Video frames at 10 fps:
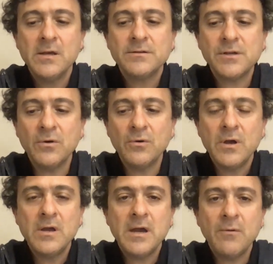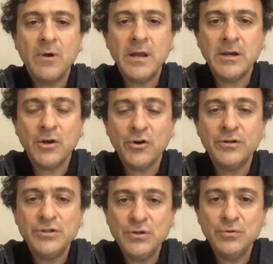So I want to
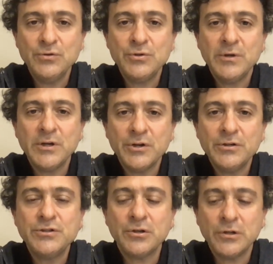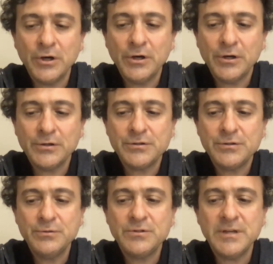encourage you to encourage your learners
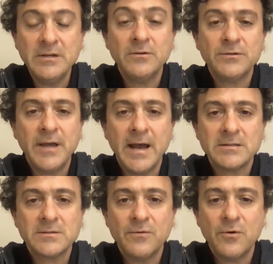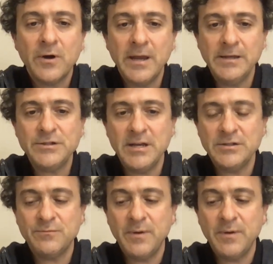to single task for a change of